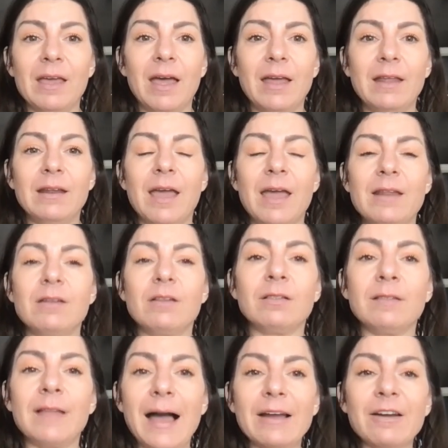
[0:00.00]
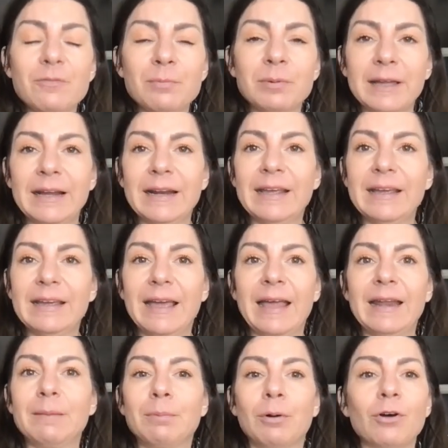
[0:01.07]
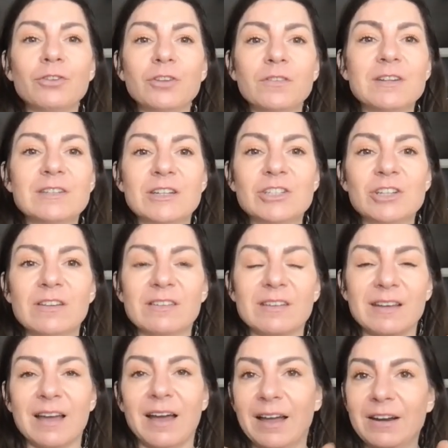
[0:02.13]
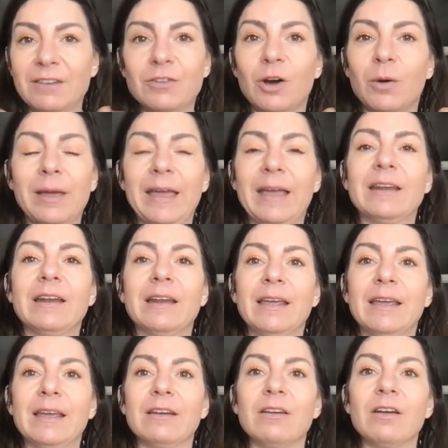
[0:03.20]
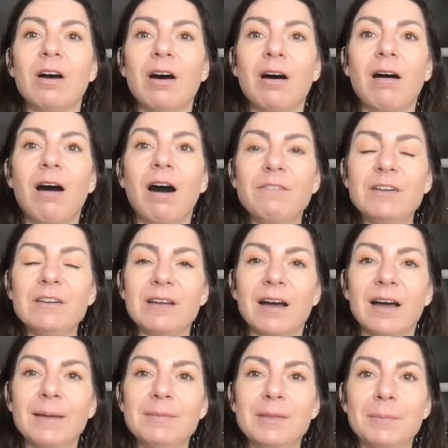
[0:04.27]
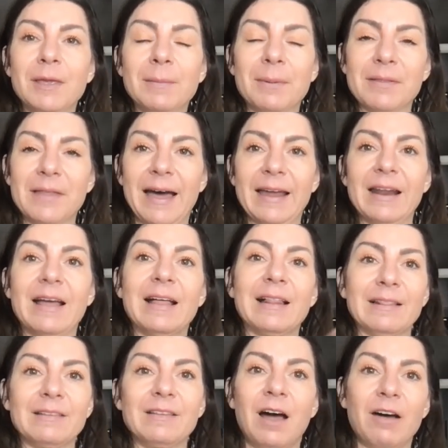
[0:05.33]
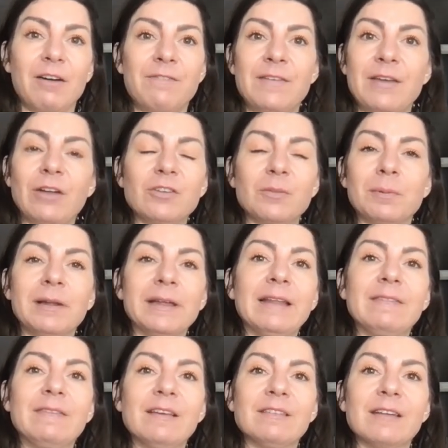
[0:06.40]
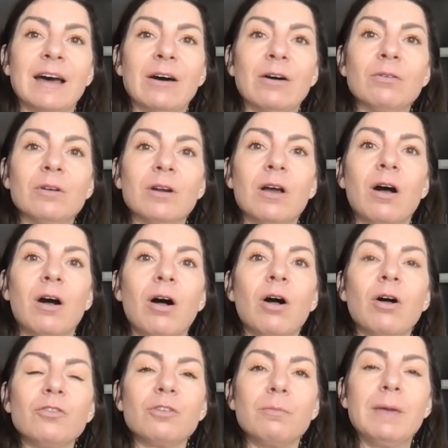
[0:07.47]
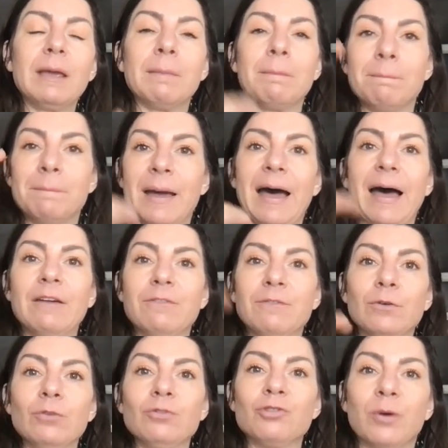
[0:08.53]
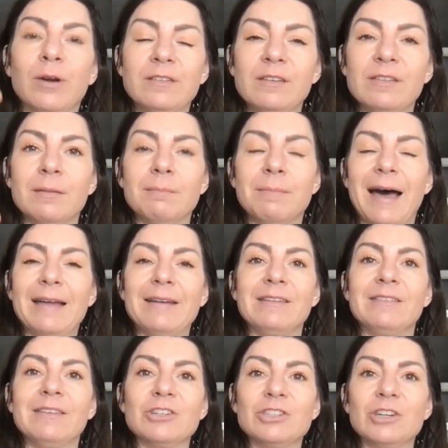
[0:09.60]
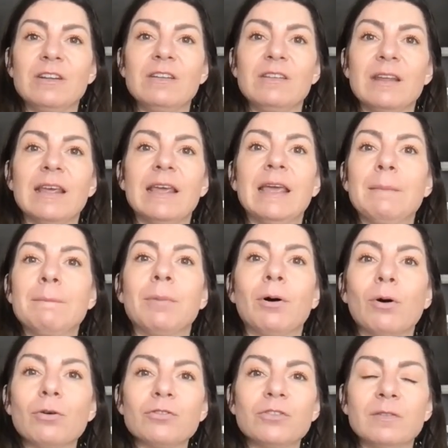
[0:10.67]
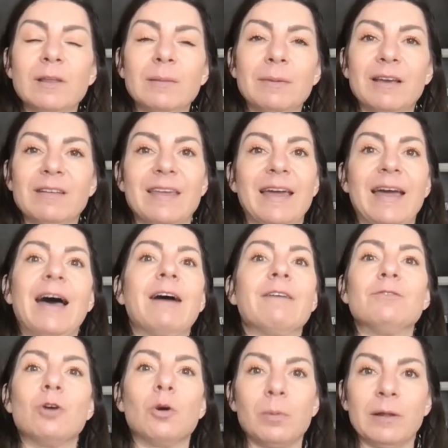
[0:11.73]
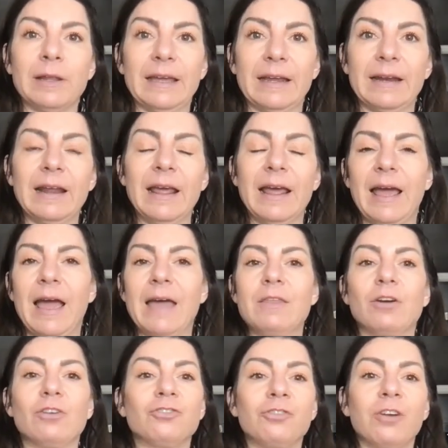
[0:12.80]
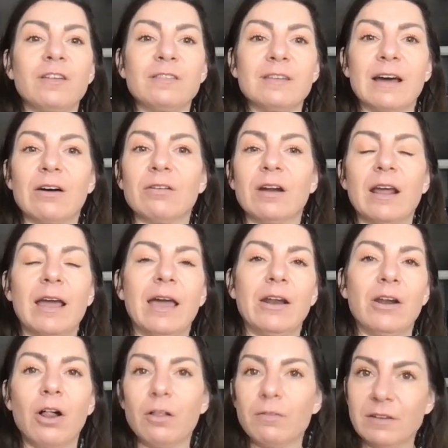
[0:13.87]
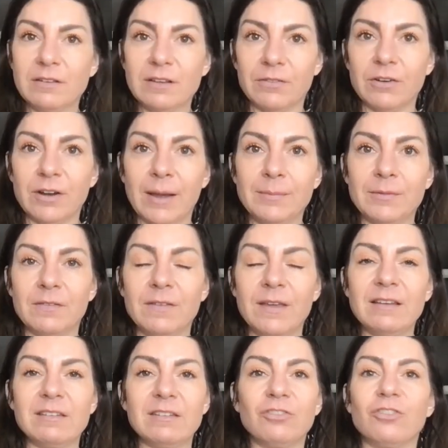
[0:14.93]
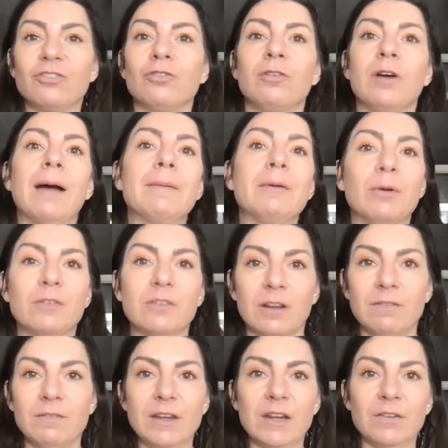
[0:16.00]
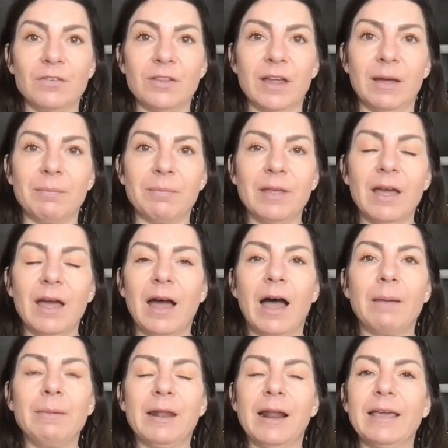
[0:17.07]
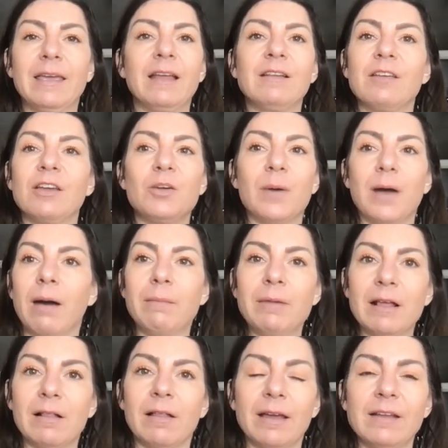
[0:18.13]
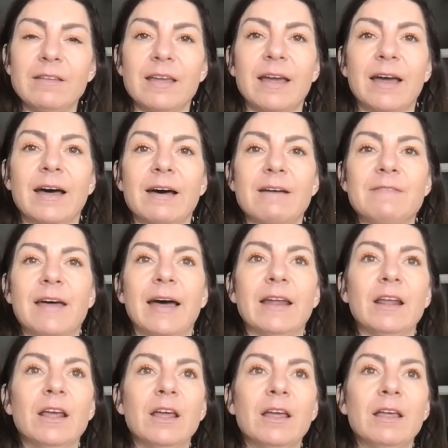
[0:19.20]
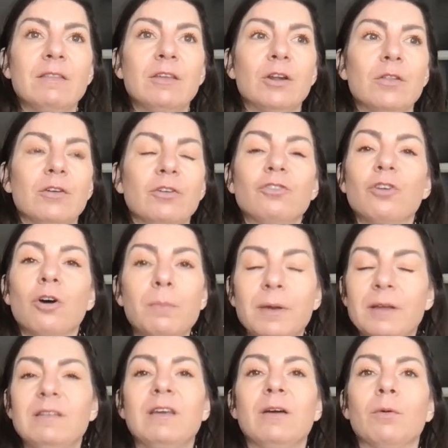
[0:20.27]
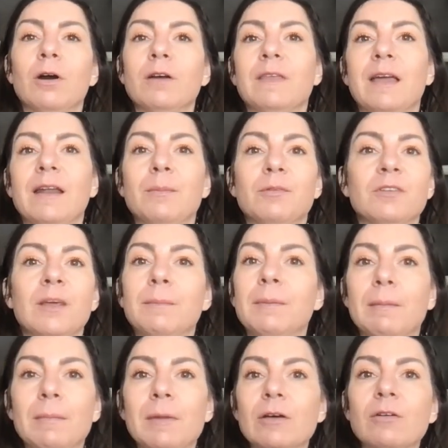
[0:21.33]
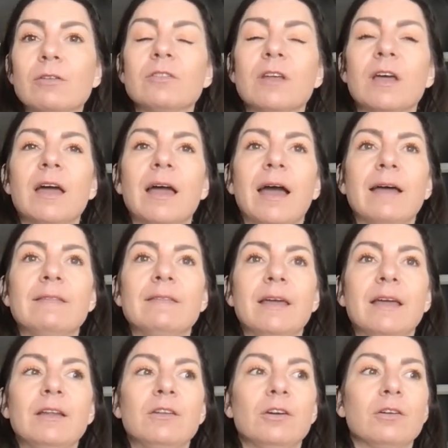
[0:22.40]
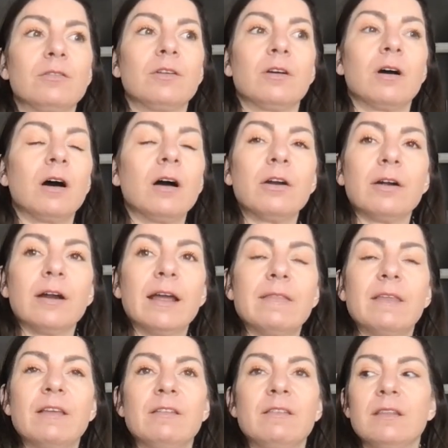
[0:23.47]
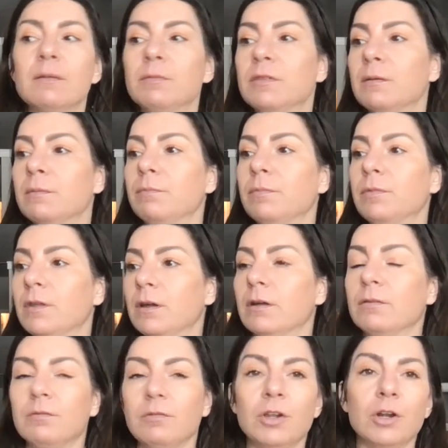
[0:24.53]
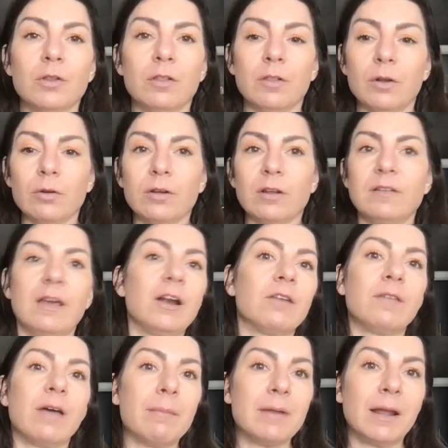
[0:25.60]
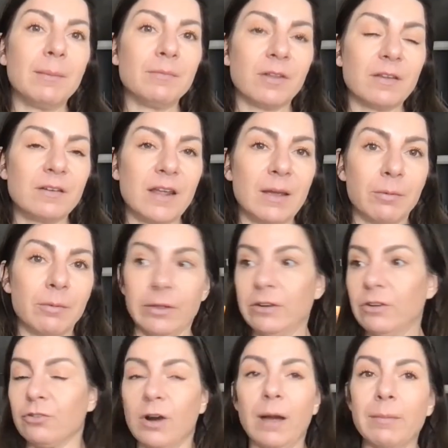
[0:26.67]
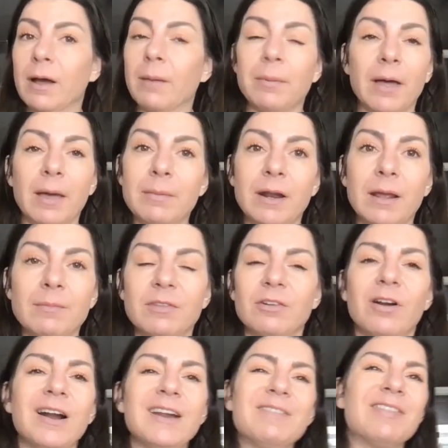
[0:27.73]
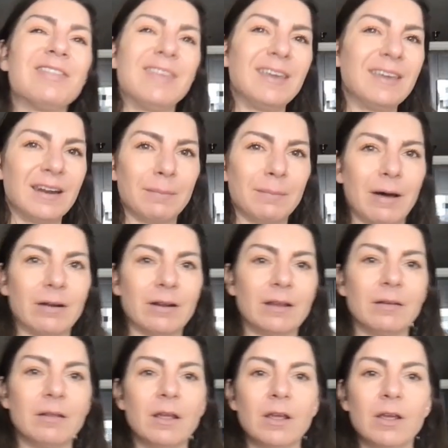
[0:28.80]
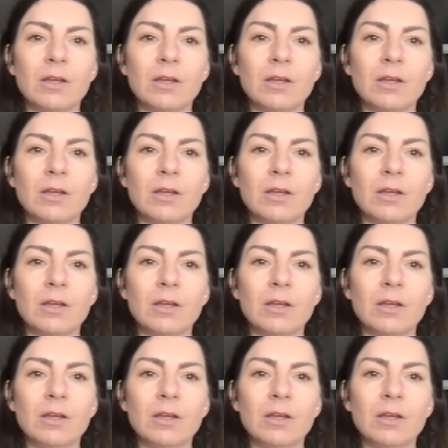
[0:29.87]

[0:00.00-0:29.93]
And and lack of planning and impulsive decisions kind of go hand in hand. Oftentimes, the people that uh, fail to plan things out also make bad food choices and bad decisions impulsively because they have no plan and they're stressed out and all of these different types of things and they're just grabbing what's convenient for them. I mean, I can't tell you how many clients I have that you know they're so busy at work they end up skipping meals and then they're they're hungry and they see the the, the you know the little container of M&Ms on the table and they just grab a couple M&Ms they're not even thinking about it.